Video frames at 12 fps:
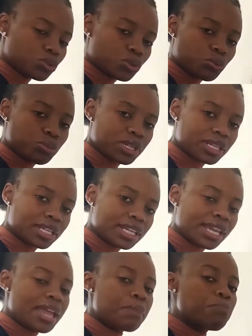be
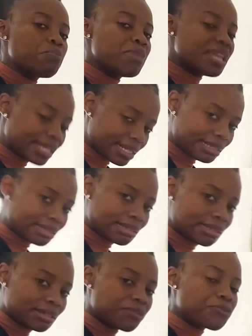a mixed
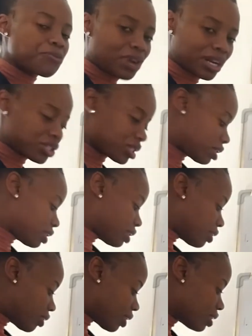fraction,
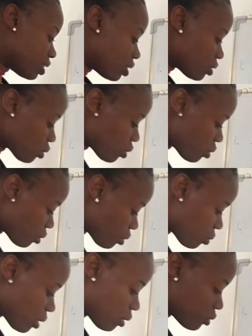right? So
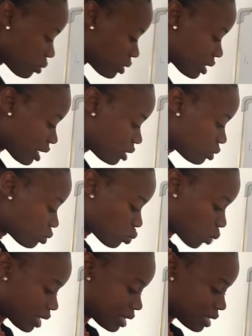we're going to say
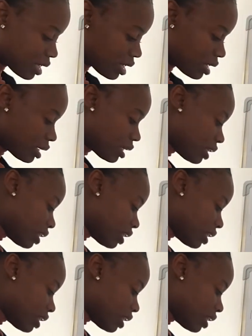20